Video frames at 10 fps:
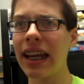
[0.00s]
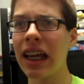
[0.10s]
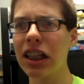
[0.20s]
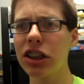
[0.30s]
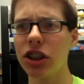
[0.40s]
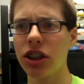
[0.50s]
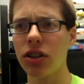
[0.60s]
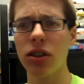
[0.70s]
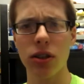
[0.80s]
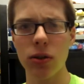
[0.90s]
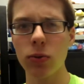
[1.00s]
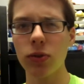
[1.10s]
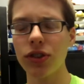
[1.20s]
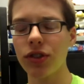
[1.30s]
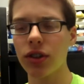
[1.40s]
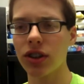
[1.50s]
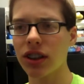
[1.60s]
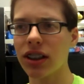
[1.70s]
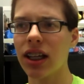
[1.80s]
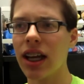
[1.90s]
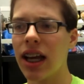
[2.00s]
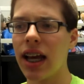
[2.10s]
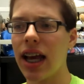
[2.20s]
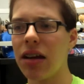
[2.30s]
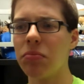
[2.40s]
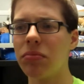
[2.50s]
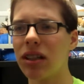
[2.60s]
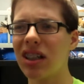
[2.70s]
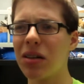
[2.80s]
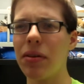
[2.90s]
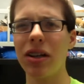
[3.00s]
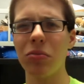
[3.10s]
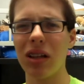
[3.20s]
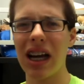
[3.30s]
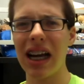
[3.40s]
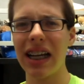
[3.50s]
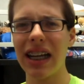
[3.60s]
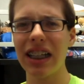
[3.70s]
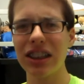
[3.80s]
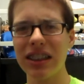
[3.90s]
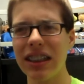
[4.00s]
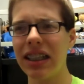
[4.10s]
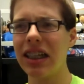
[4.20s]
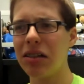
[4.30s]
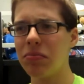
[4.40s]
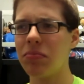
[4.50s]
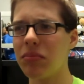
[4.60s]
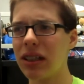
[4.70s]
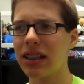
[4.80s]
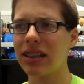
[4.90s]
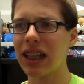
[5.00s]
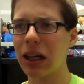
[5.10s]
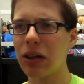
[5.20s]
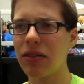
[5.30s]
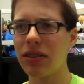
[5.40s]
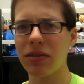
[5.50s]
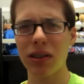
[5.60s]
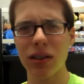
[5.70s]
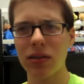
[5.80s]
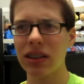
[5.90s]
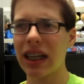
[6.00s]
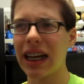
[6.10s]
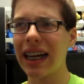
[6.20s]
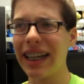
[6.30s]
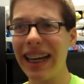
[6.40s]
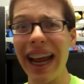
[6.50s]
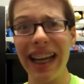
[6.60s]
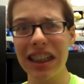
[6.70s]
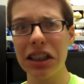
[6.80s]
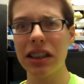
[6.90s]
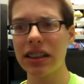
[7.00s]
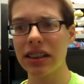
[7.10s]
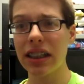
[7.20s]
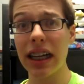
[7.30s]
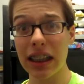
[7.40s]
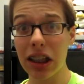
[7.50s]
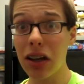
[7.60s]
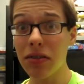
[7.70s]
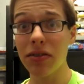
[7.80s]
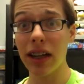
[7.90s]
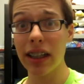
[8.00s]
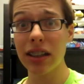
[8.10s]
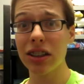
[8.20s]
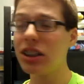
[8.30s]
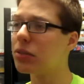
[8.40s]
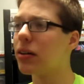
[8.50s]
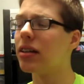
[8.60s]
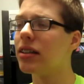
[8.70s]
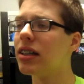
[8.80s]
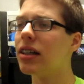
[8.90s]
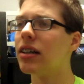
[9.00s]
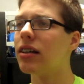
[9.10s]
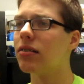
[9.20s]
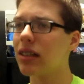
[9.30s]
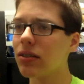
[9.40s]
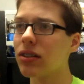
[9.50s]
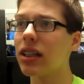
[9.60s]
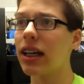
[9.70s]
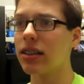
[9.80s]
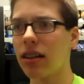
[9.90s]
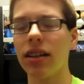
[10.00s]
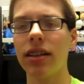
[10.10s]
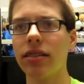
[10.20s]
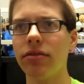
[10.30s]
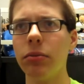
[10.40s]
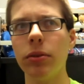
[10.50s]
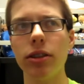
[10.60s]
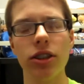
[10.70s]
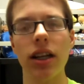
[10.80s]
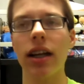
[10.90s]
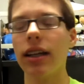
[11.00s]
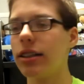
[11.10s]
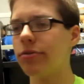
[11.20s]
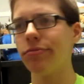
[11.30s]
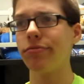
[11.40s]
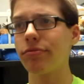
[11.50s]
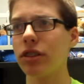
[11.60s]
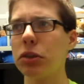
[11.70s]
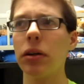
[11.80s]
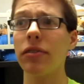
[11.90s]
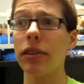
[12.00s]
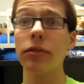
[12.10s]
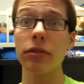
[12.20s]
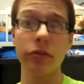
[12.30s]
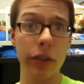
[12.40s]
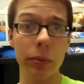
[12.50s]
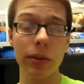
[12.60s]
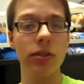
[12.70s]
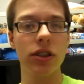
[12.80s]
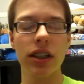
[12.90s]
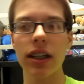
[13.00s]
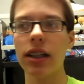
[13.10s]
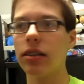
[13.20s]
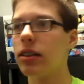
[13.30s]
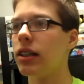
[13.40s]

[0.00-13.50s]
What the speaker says: Aayla Secura, the Clone Wars version, and Commander Bly. I just need them because I don't have enough clones. And I need Aayla because I love Aayla. She's my favorite exotic female Jedi. She's my favorite female Jedi.